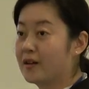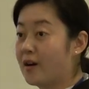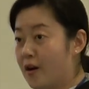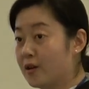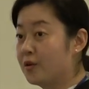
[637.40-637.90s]

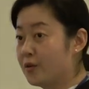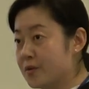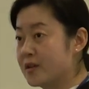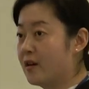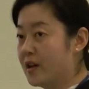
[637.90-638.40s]
cargo
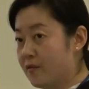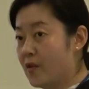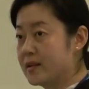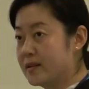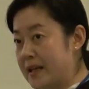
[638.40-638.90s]
goods are
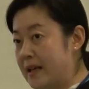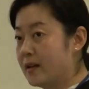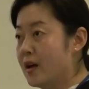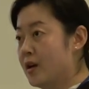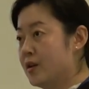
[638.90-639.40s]
invoiced
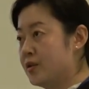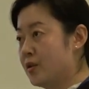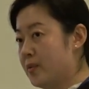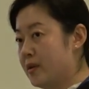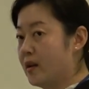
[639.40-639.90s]
in. So
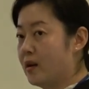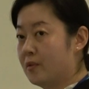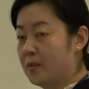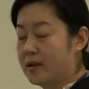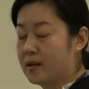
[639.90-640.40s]
when
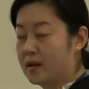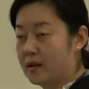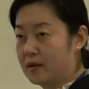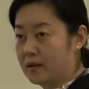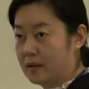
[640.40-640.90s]

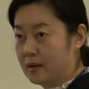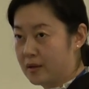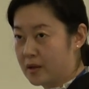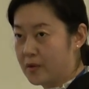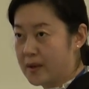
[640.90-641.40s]
the
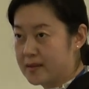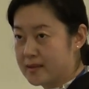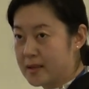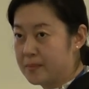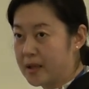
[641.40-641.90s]

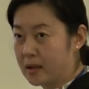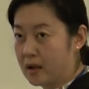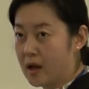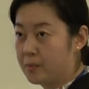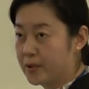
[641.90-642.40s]
USD
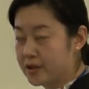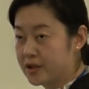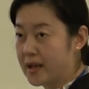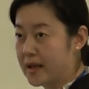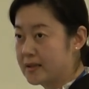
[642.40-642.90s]

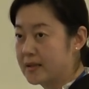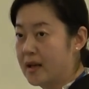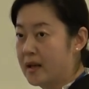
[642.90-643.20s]
appreciates,